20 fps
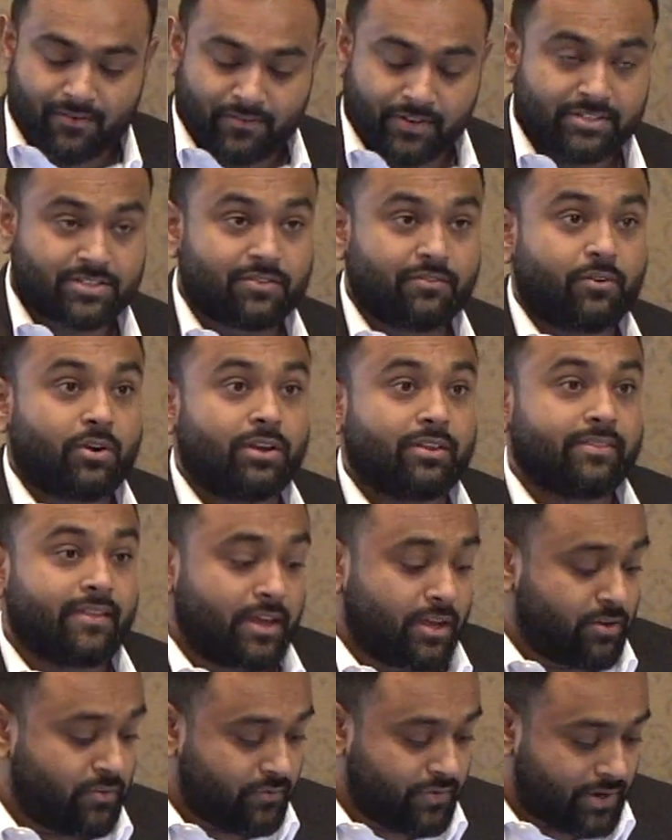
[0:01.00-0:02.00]
First of all,
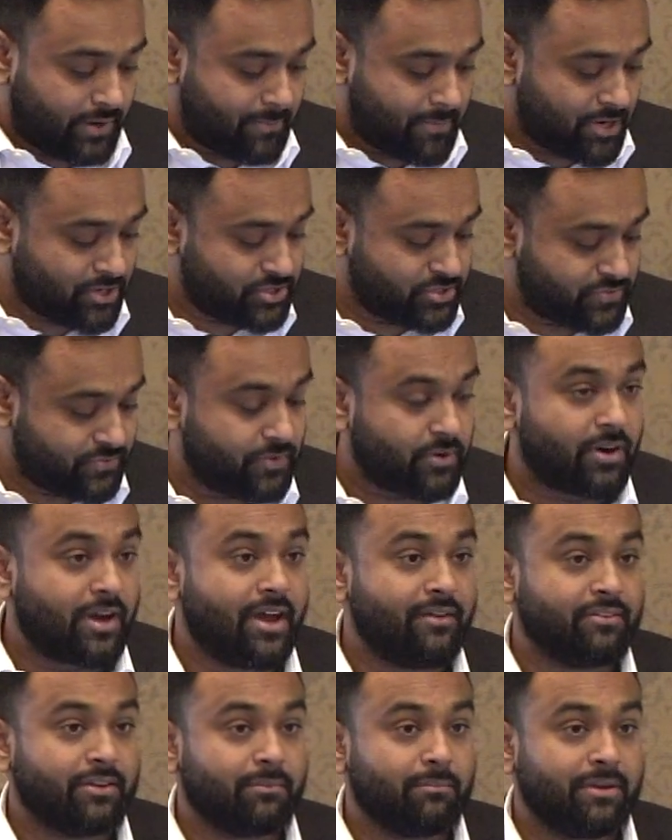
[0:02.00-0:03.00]
thank you very much for
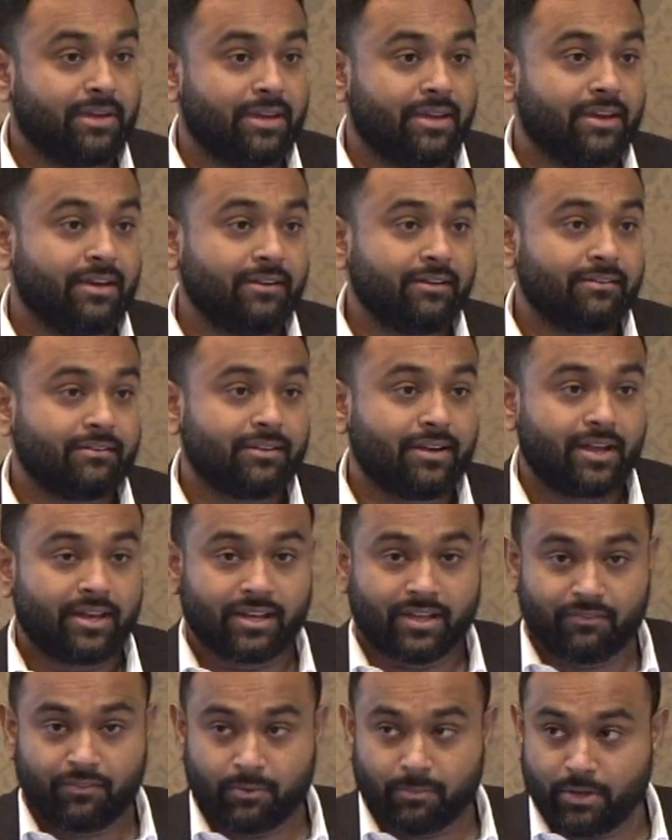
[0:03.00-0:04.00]
having me here and
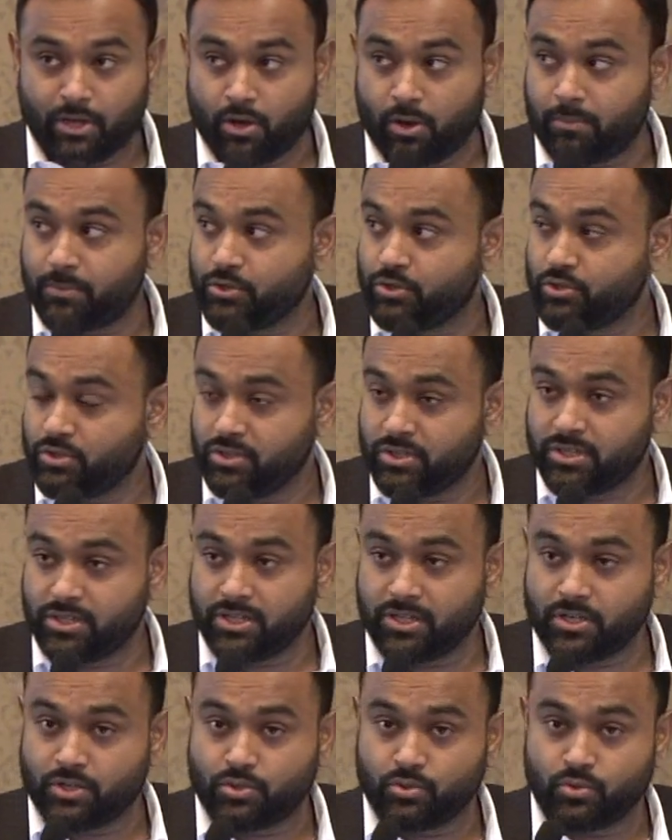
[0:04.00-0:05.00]
giving me an
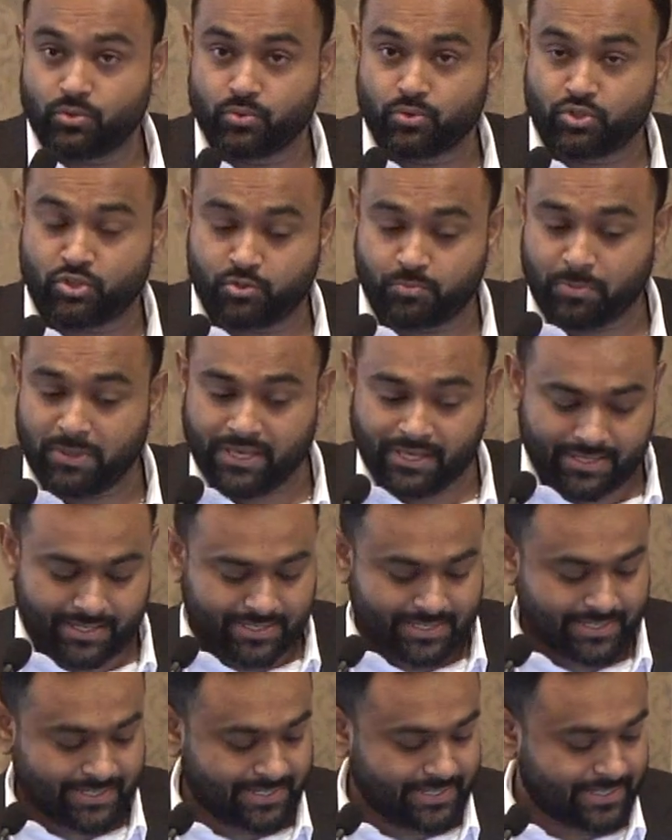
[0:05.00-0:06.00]
opportunity to speak.
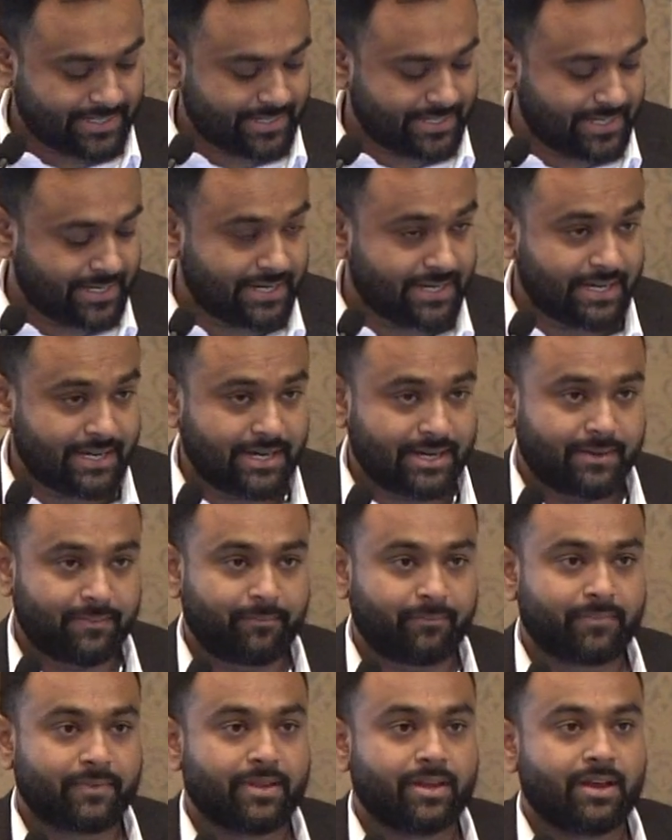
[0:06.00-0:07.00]

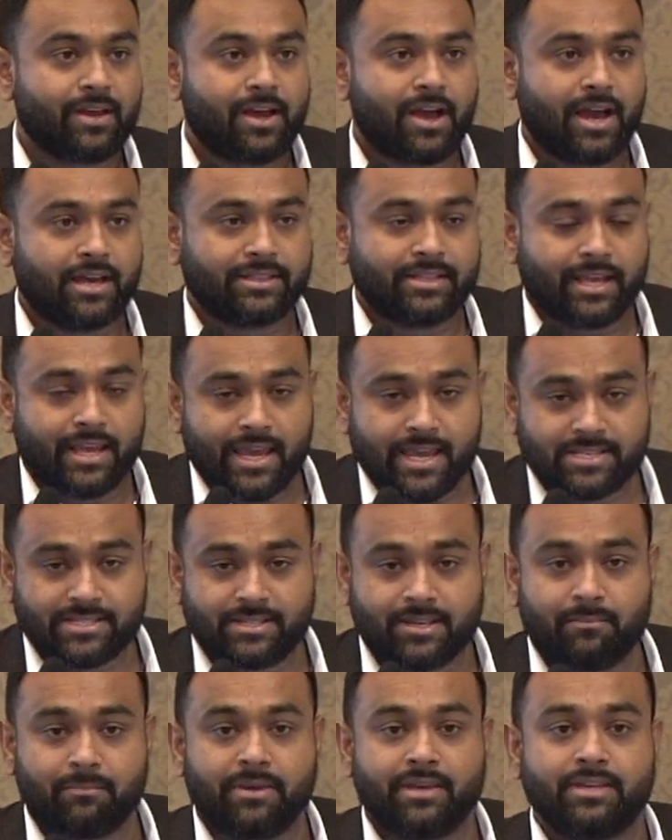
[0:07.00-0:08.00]
I think
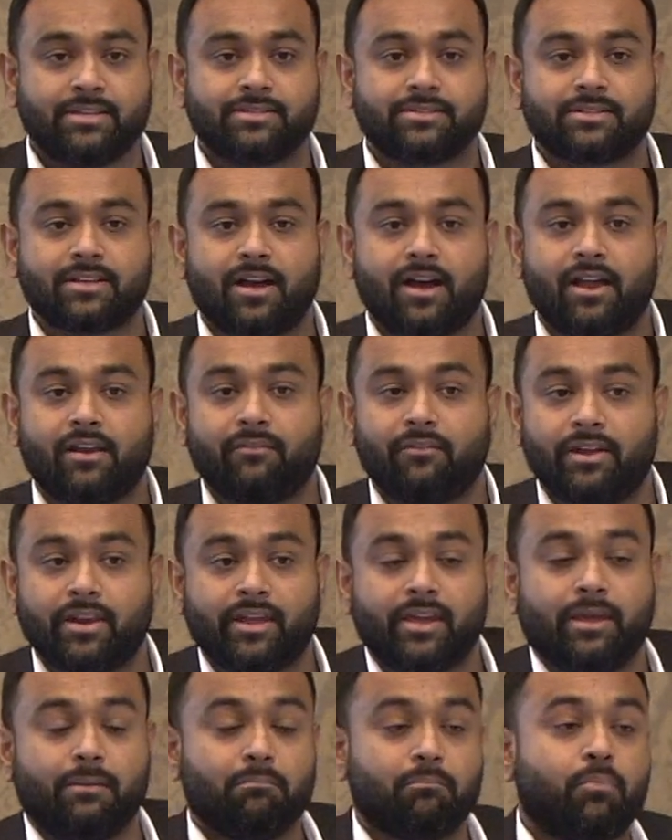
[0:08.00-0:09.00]
SMEs are a
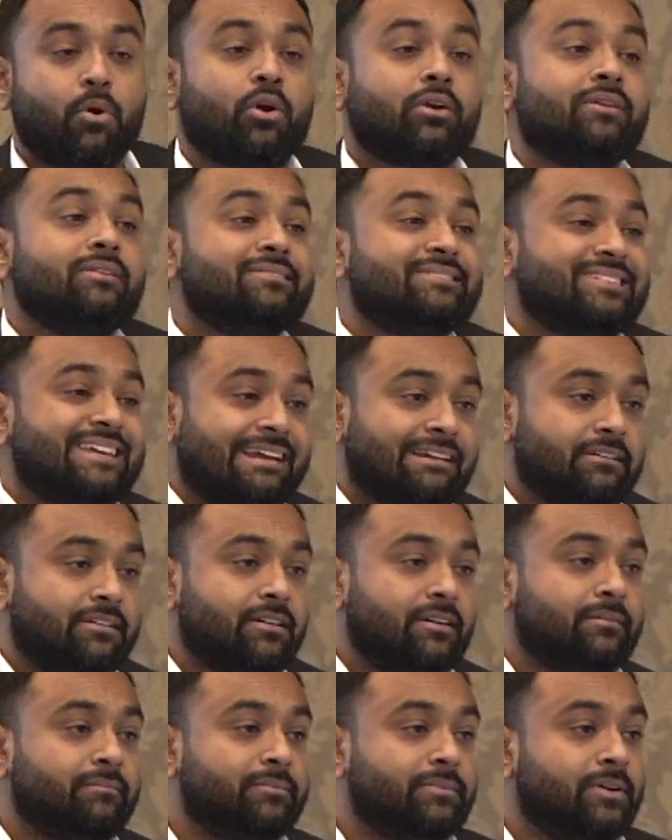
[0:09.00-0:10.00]
very important
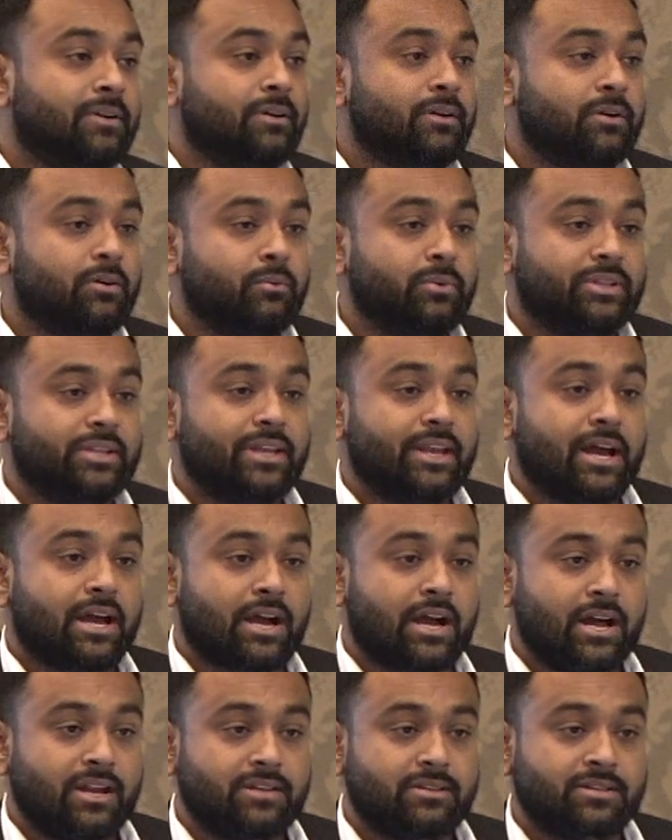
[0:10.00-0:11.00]
sector within our
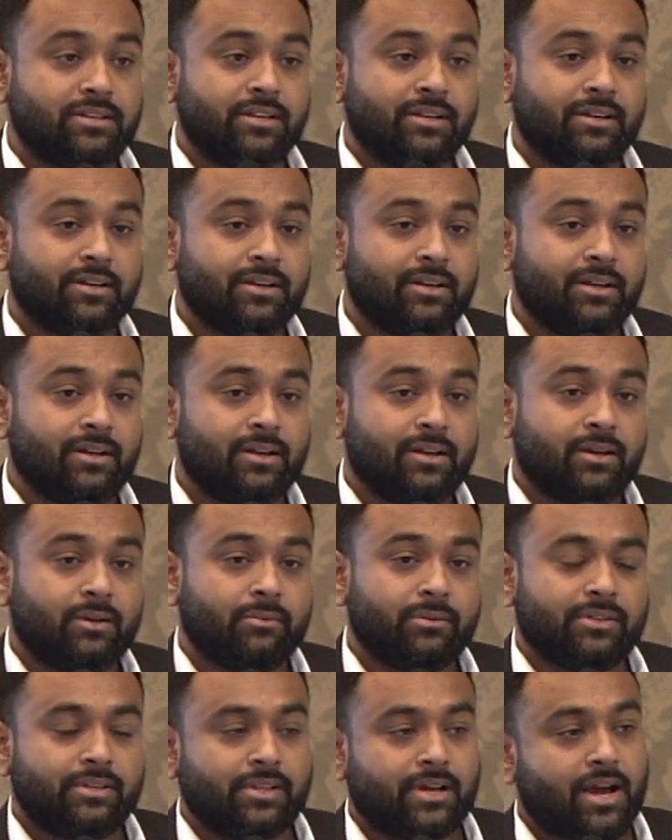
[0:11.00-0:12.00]
country,
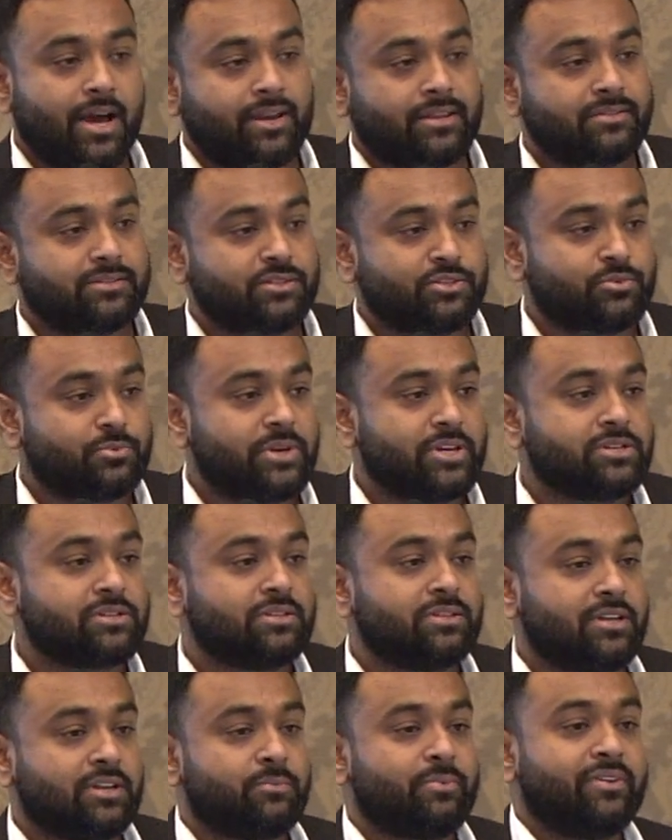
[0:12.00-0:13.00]
within the current
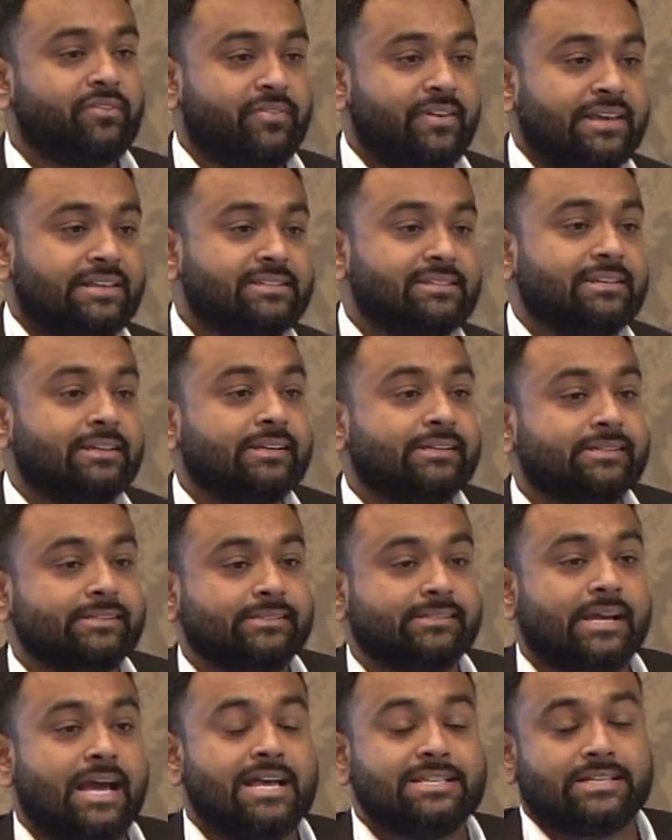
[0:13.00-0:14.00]
situation that we're facing
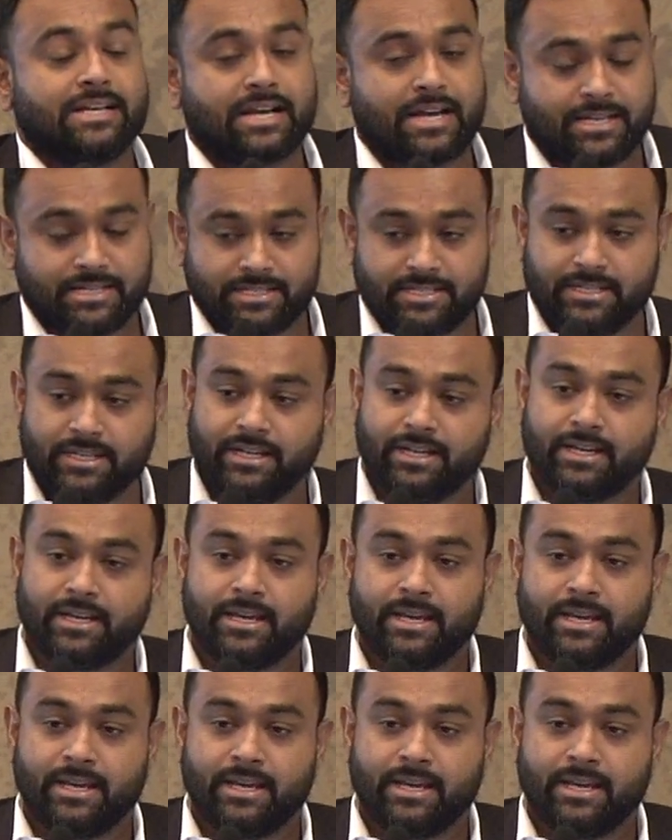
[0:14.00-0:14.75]
as a country.